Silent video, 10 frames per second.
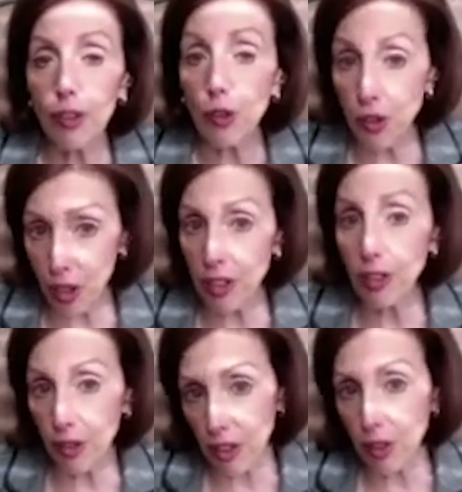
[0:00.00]
those
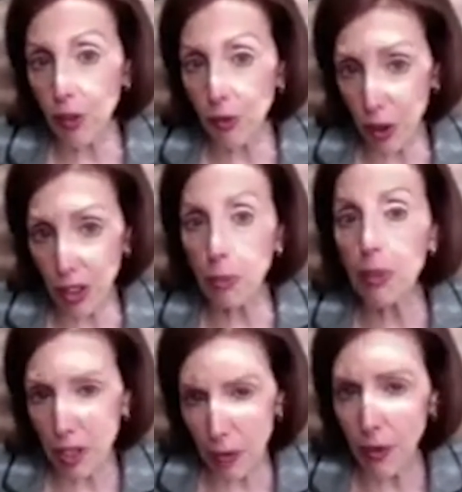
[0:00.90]
kinds of things. So very
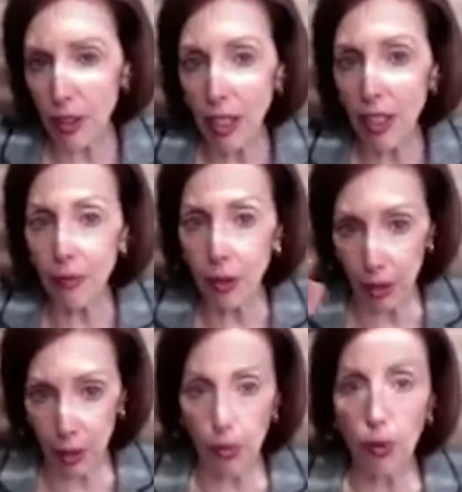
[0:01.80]
specific, not
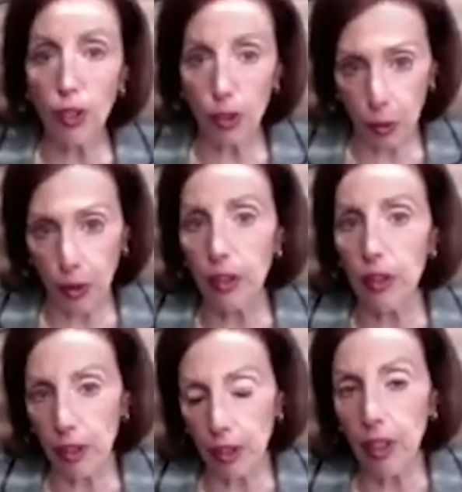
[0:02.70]
a broader.
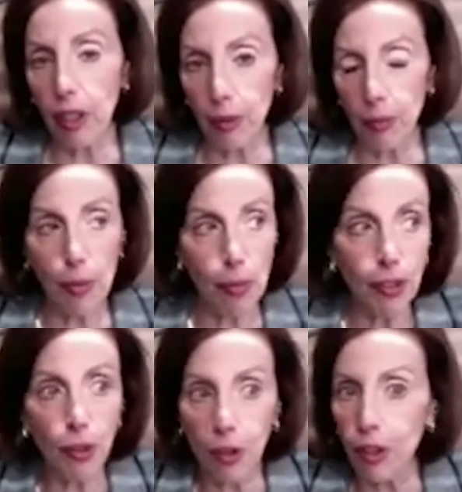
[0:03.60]
I
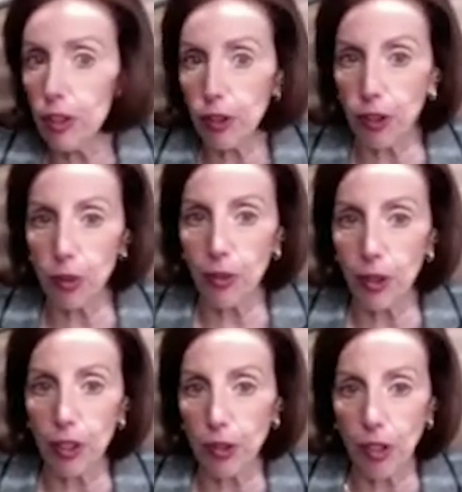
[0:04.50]
bet there are YouTube
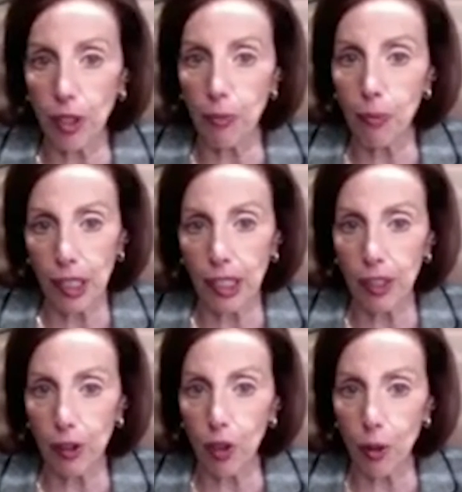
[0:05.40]
videos on
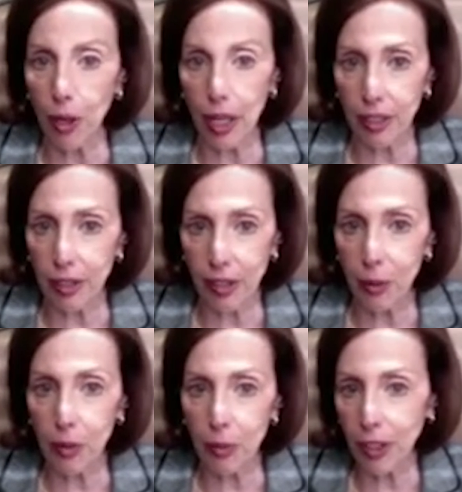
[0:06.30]
getting a law practice.
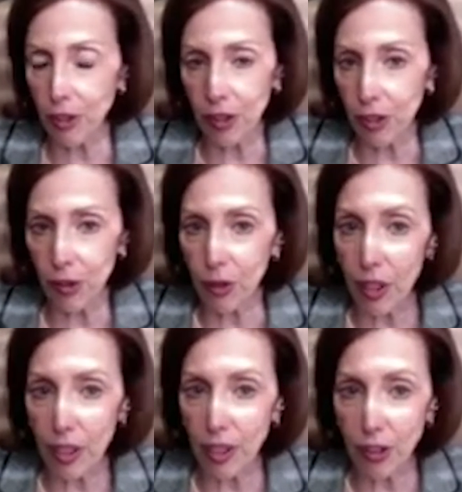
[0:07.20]
I would imagine that there
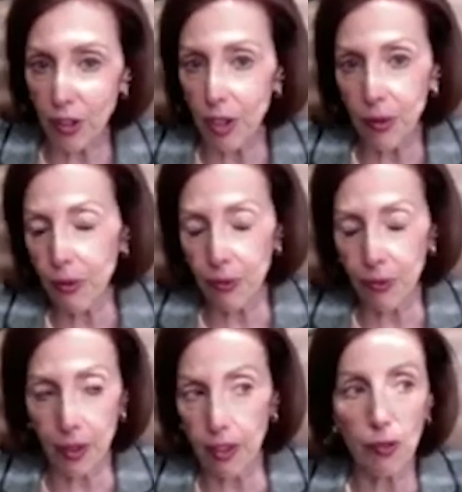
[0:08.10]
are.
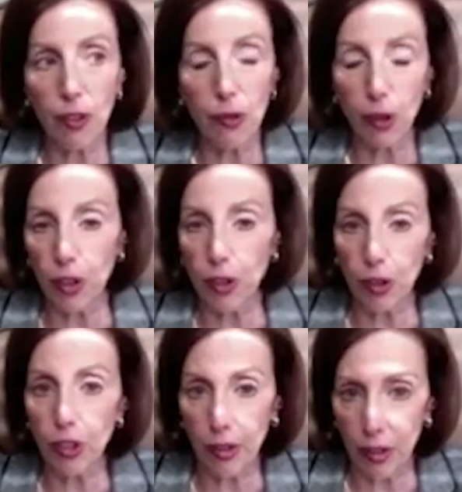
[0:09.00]
I never even thought
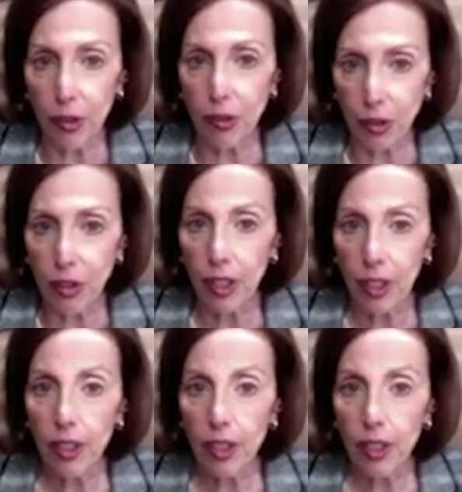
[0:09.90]
to look at those.